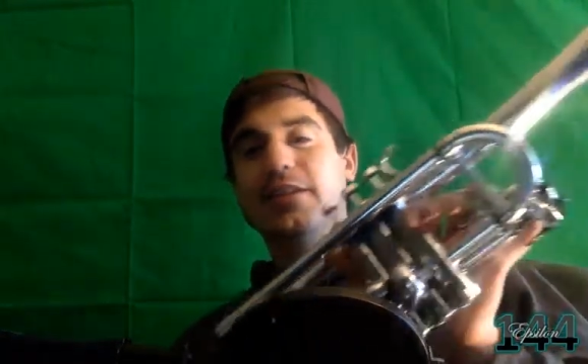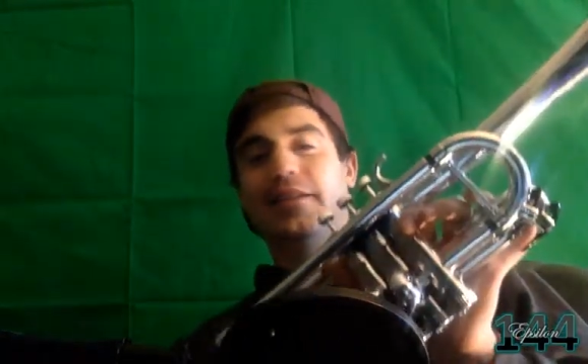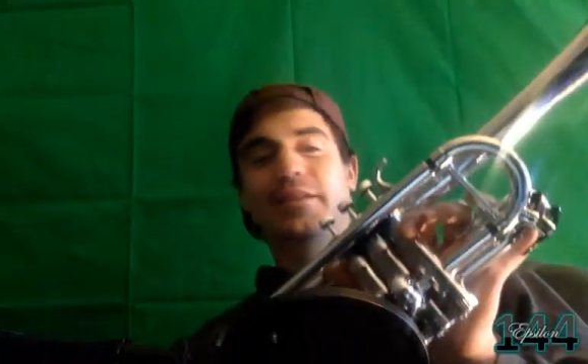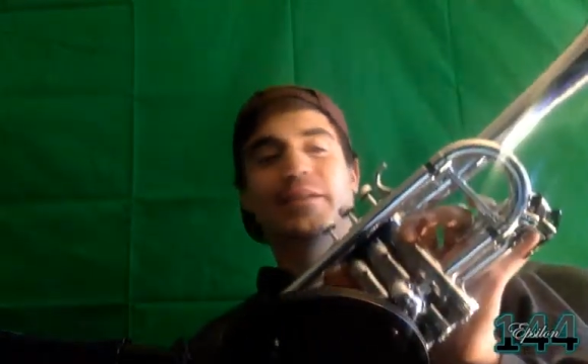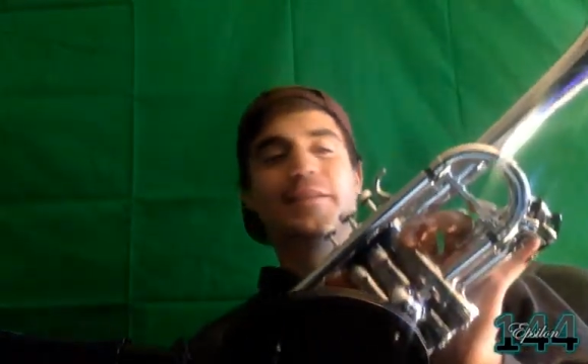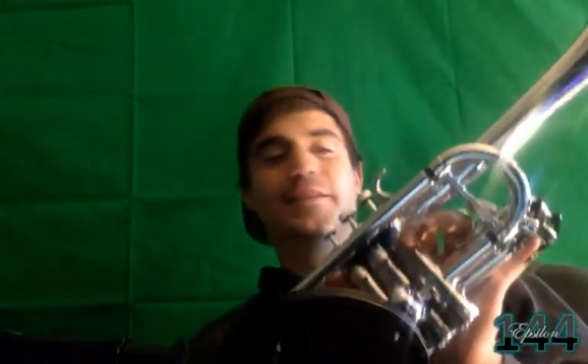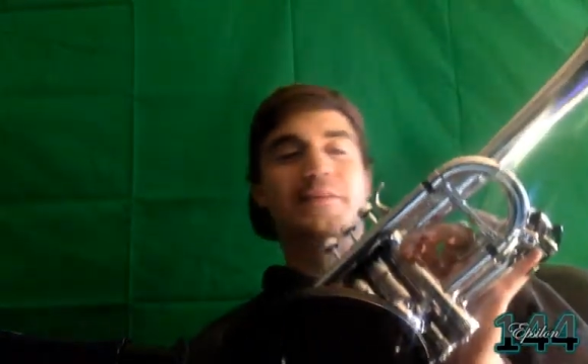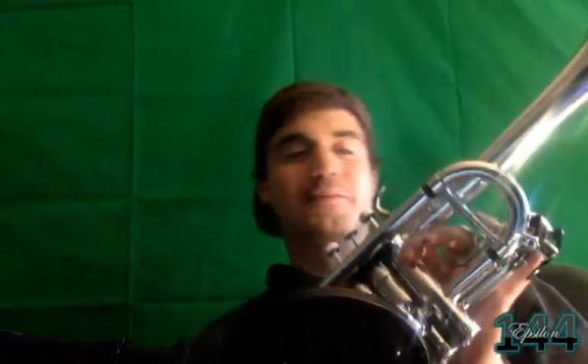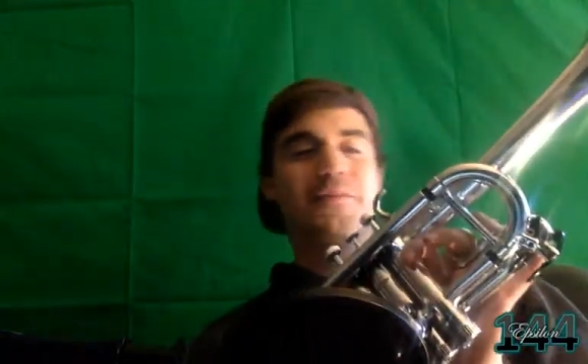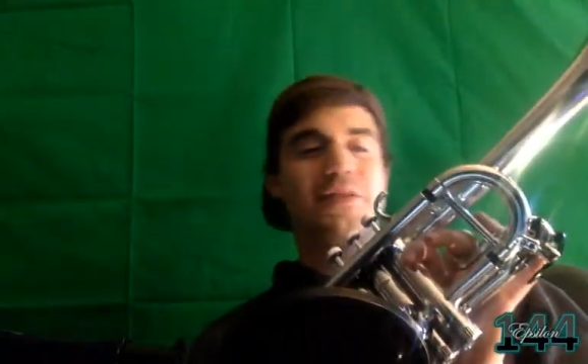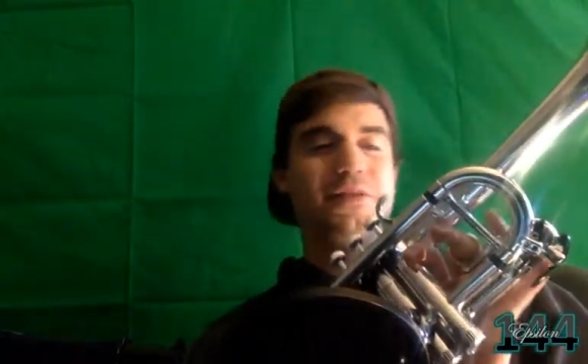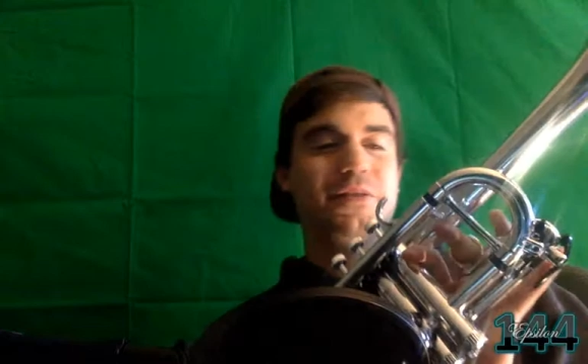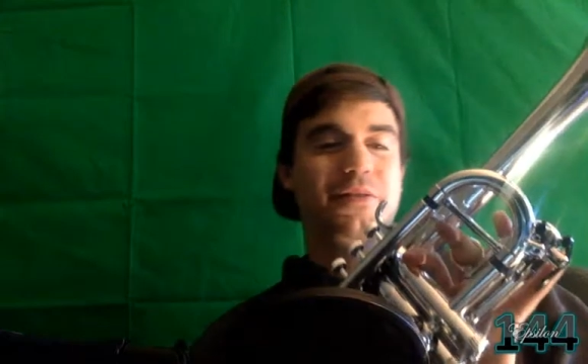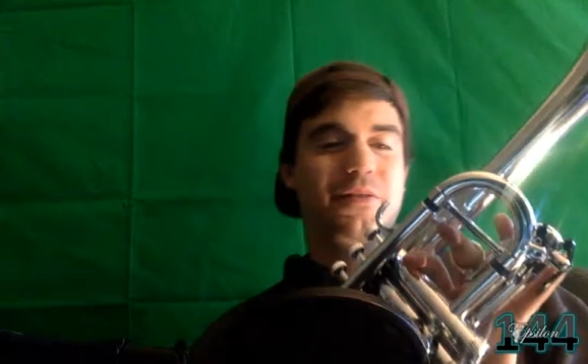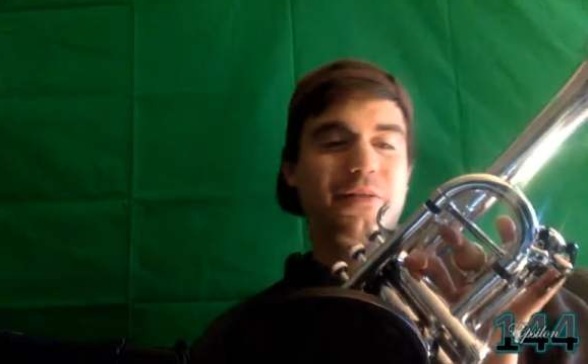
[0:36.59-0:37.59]

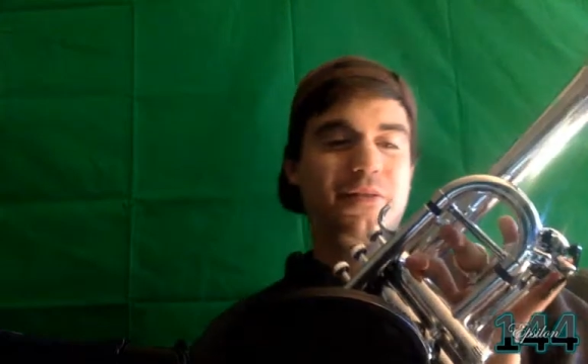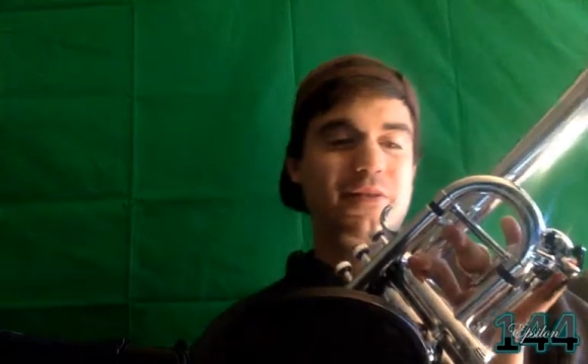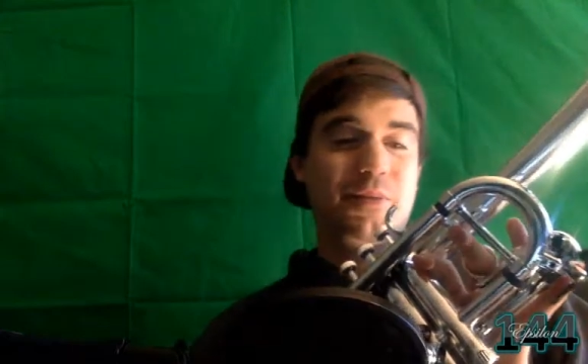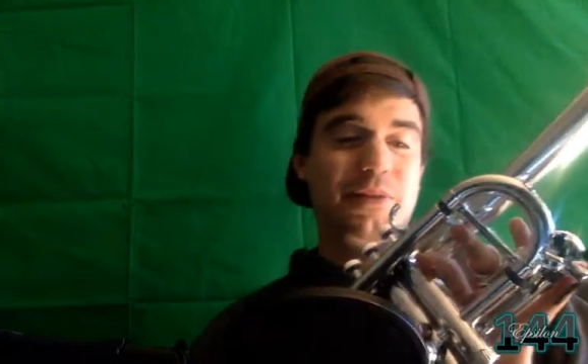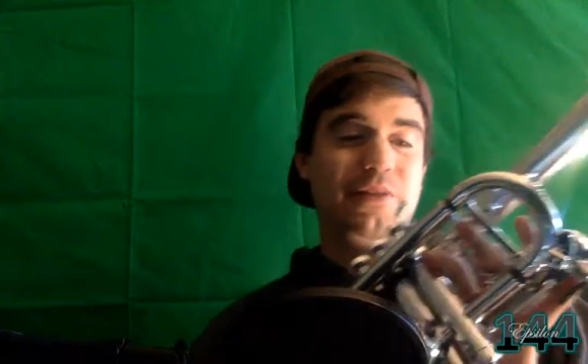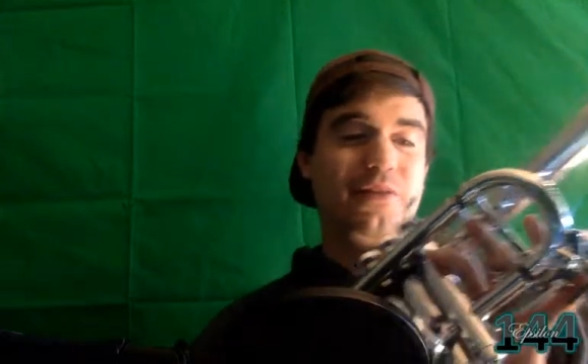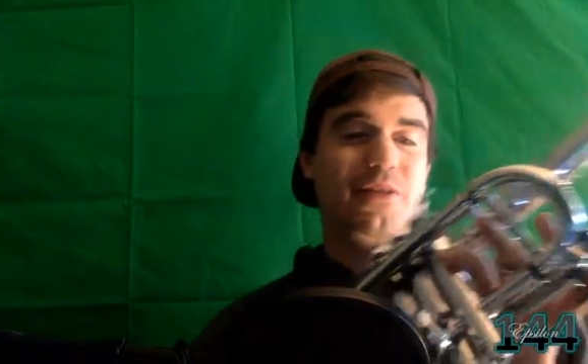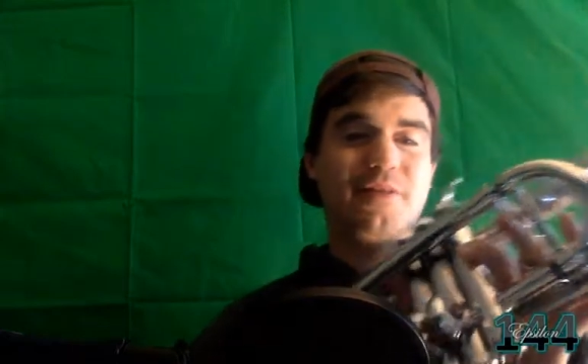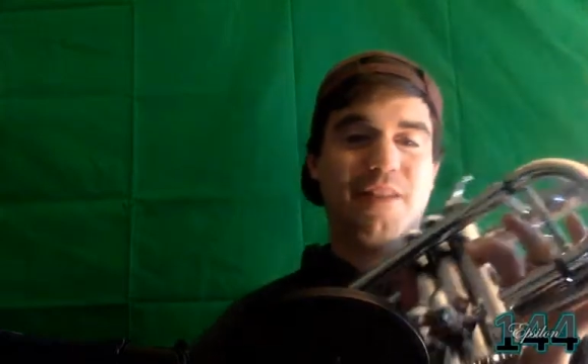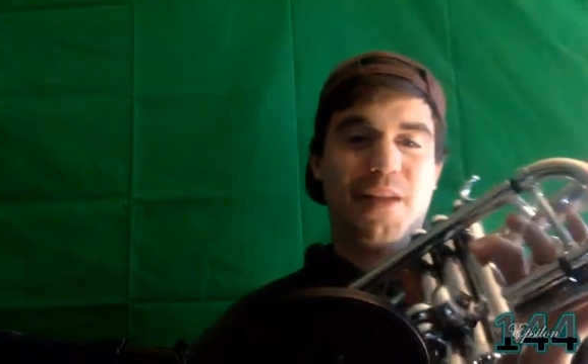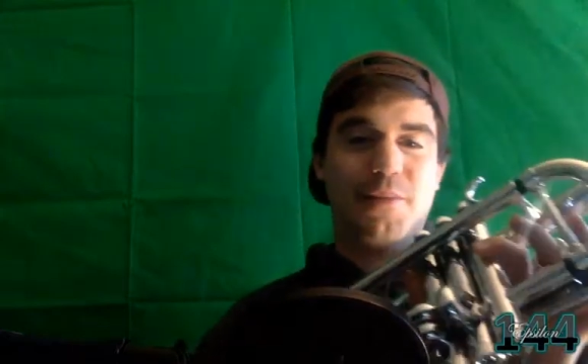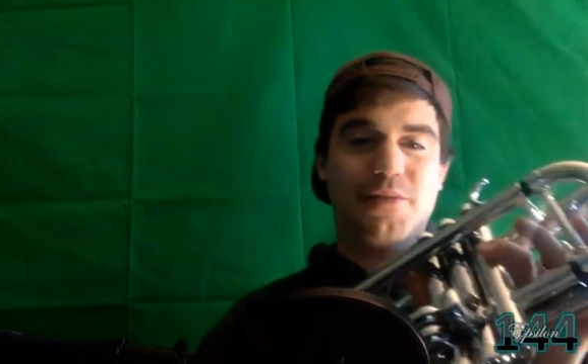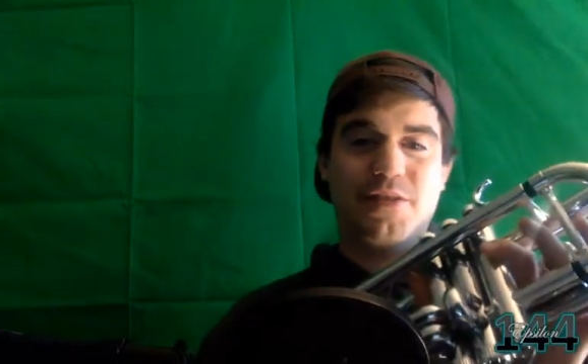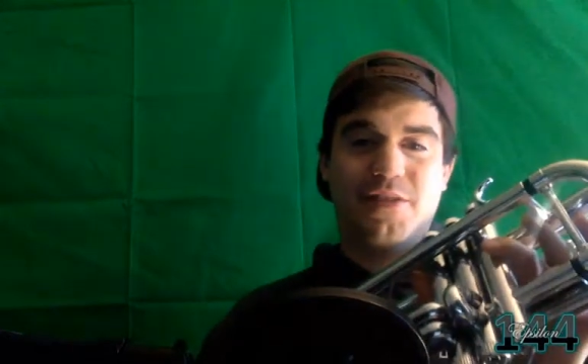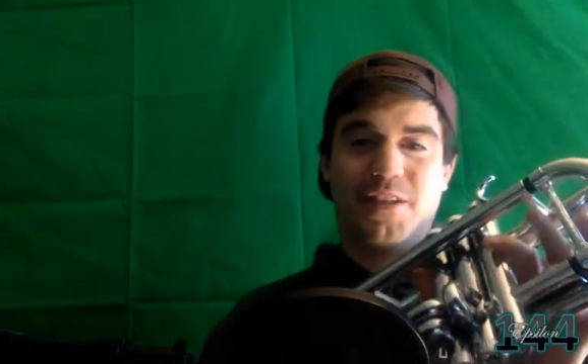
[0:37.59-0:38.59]
So it's been a long
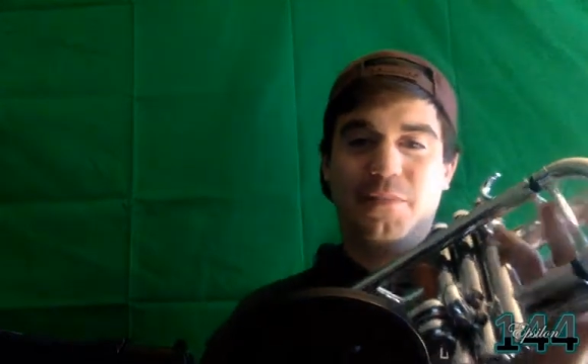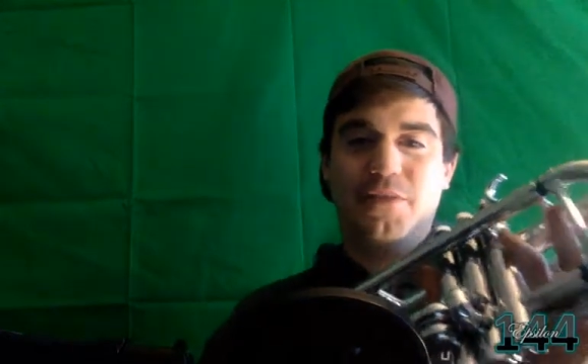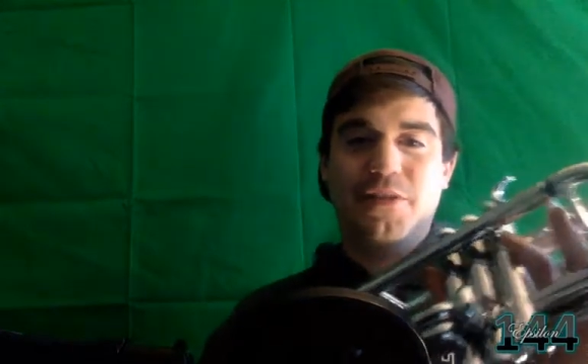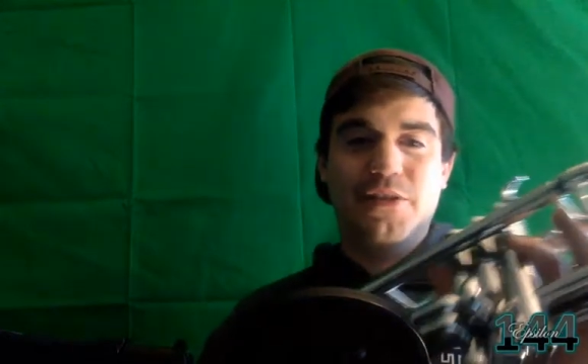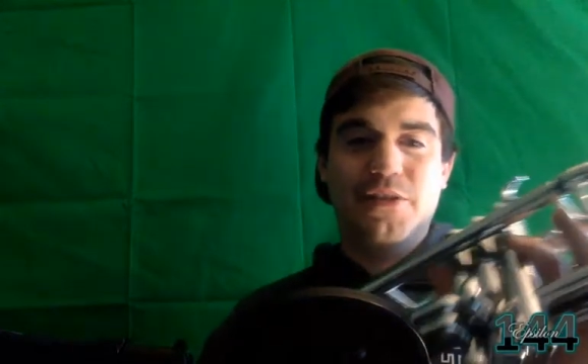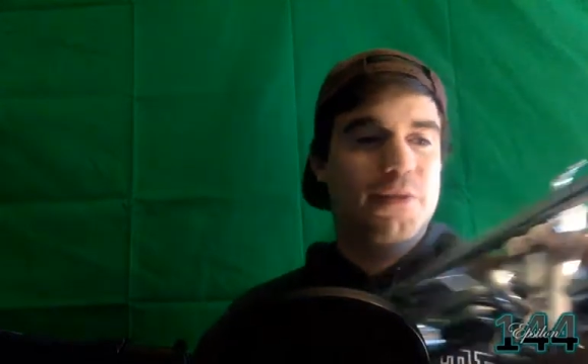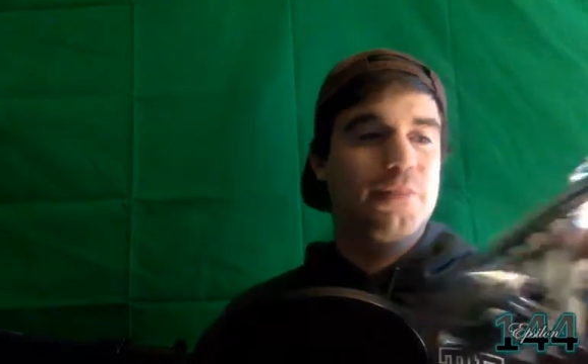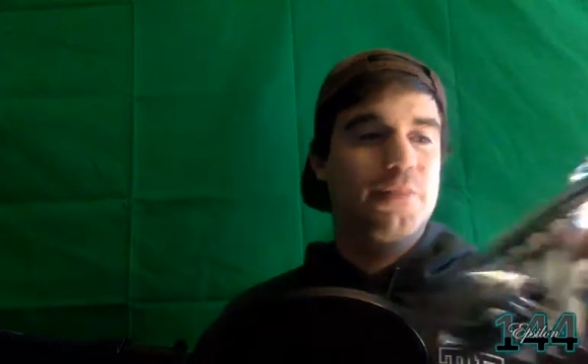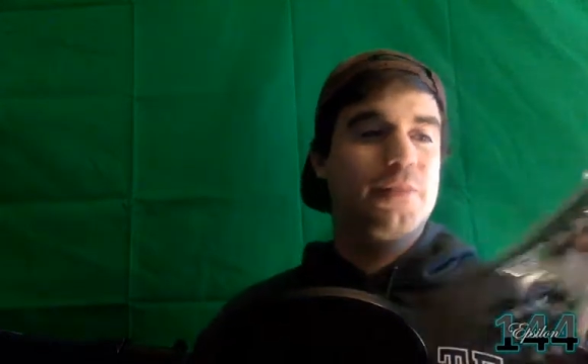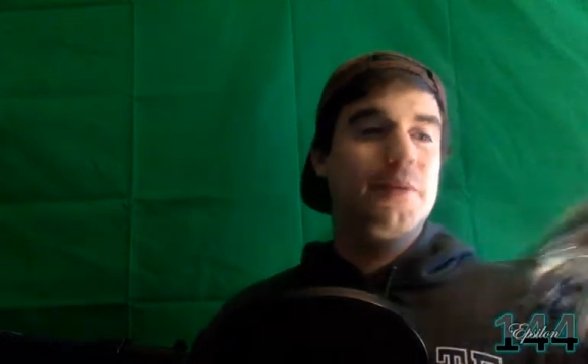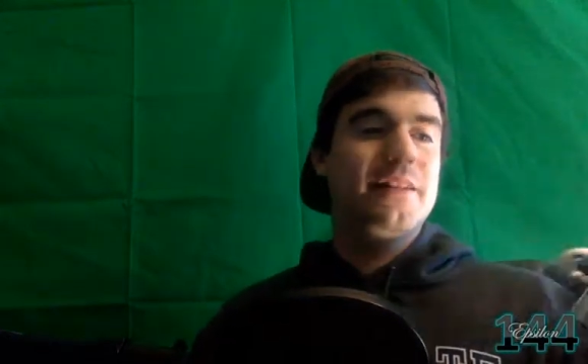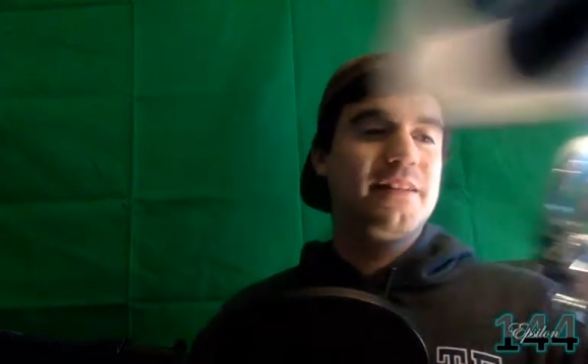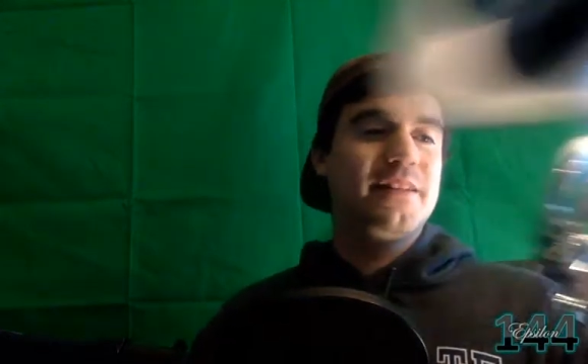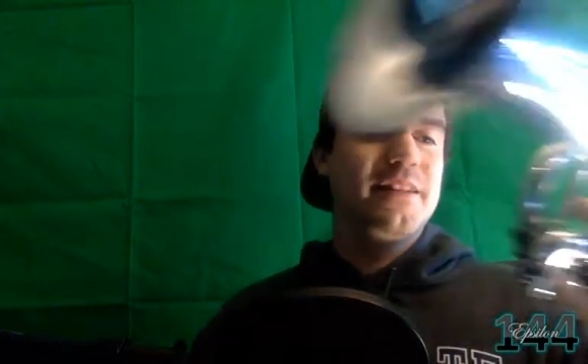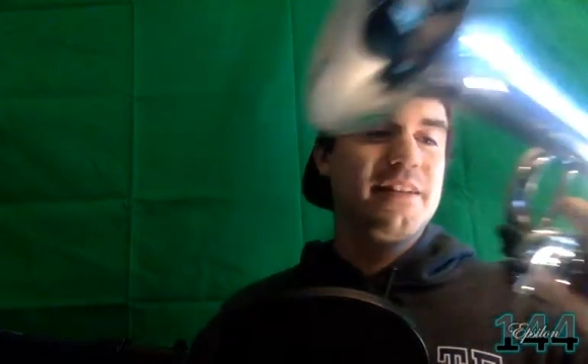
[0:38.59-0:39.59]
time since I played
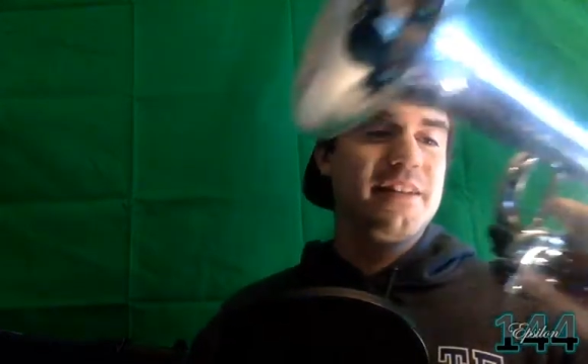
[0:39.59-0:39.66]
trumpet,